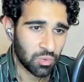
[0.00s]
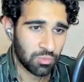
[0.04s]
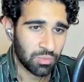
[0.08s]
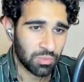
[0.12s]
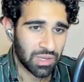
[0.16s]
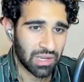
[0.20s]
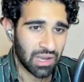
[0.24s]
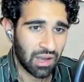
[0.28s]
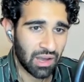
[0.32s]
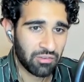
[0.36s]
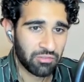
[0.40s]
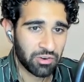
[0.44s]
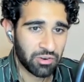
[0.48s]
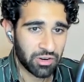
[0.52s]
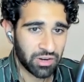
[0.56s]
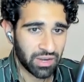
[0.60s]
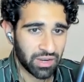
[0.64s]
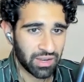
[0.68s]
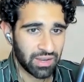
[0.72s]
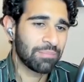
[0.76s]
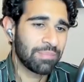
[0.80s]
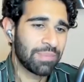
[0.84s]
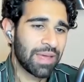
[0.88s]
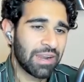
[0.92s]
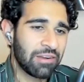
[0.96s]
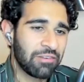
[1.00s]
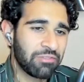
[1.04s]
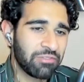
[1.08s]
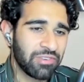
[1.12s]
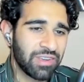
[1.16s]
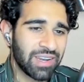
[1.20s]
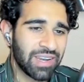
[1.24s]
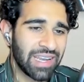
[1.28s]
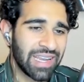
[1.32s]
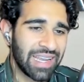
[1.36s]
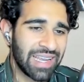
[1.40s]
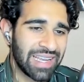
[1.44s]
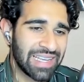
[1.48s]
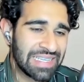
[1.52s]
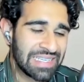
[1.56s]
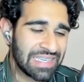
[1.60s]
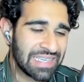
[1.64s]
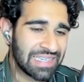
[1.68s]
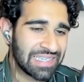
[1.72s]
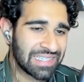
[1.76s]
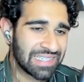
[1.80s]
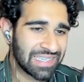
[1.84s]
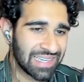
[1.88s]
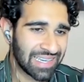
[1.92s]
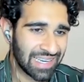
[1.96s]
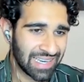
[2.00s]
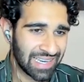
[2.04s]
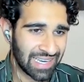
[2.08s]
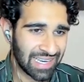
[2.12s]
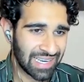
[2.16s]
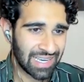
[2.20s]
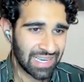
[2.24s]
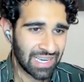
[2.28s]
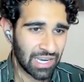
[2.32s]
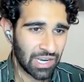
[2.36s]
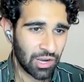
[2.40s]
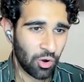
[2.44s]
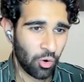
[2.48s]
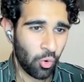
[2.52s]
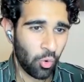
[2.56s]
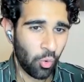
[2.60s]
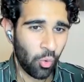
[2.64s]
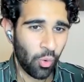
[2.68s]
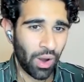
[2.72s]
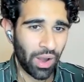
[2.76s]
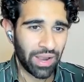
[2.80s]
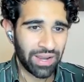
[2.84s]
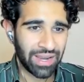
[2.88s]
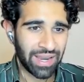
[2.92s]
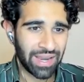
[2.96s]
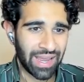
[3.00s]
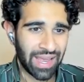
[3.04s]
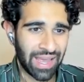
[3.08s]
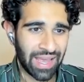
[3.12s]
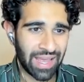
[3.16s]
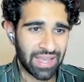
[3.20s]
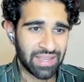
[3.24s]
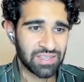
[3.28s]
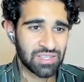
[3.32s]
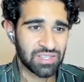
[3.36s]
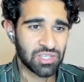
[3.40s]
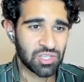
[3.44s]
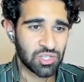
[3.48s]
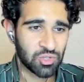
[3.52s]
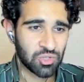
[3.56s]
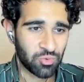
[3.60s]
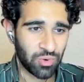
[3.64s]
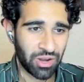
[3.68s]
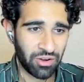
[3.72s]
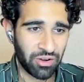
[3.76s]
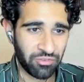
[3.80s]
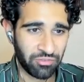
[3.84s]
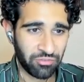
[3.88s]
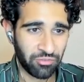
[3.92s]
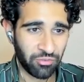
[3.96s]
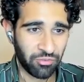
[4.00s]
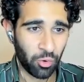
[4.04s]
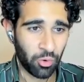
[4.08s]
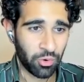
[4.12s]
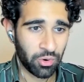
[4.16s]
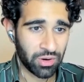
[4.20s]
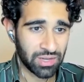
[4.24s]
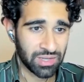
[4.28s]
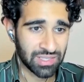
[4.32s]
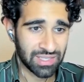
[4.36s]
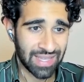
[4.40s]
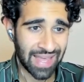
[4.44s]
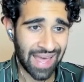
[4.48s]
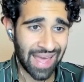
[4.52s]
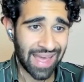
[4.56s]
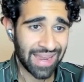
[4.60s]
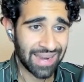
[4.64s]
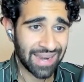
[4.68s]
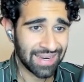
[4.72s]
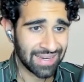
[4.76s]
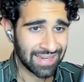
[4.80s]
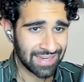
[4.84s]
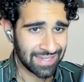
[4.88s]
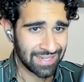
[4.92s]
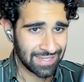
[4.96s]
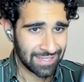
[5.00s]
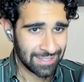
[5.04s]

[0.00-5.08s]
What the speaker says: will be covered. The benefit isn't quite as straightforward as that.